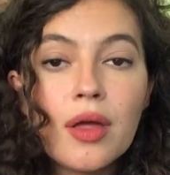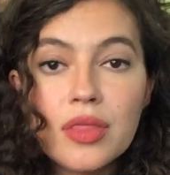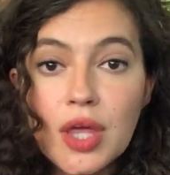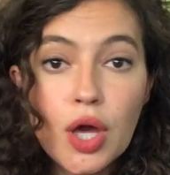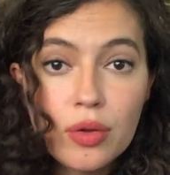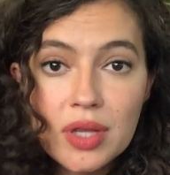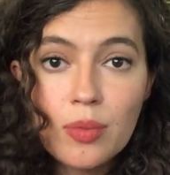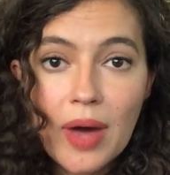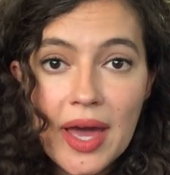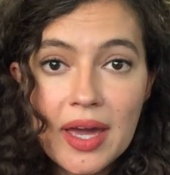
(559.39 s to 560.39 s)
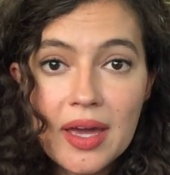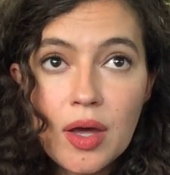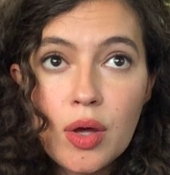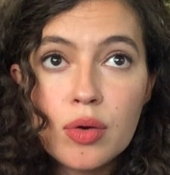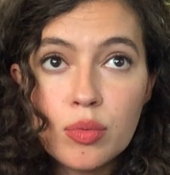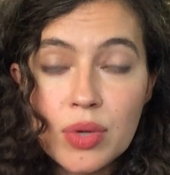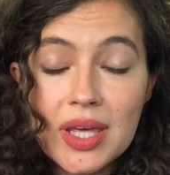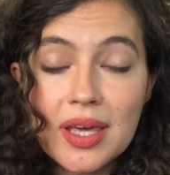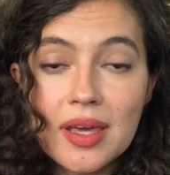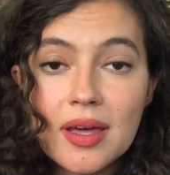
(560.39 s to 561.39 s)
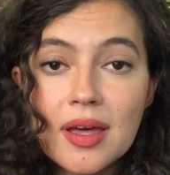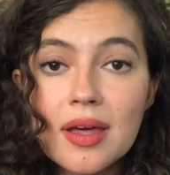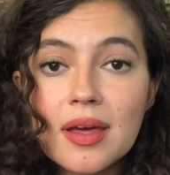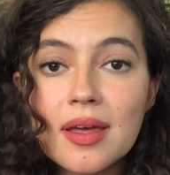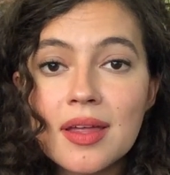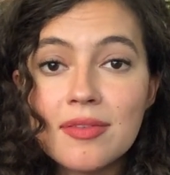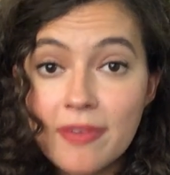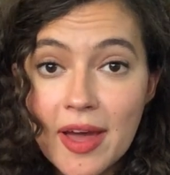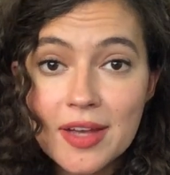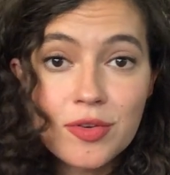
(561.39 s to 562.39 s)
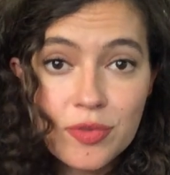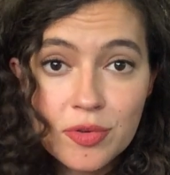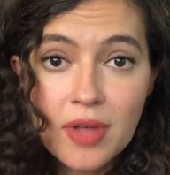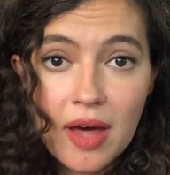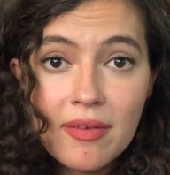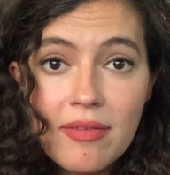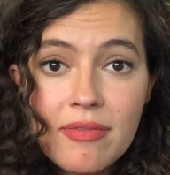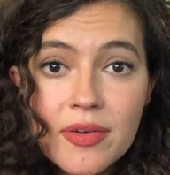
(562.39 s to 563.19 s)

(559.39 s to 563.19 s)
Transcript: The only way we can find true love